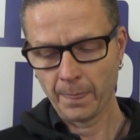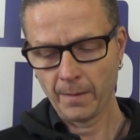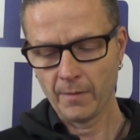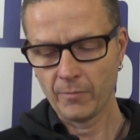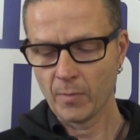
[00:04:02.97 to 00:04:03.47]

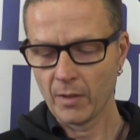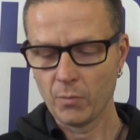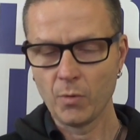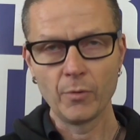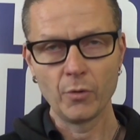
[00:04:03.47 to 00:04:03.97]
Even when the
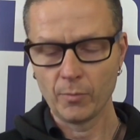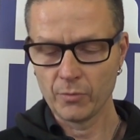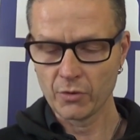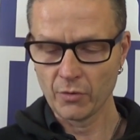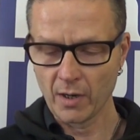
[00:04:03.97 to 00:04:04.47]
woman opens
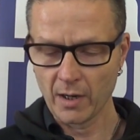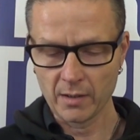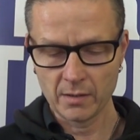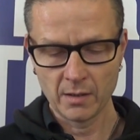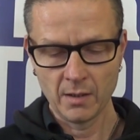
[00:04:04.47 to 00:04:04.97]
her eyes,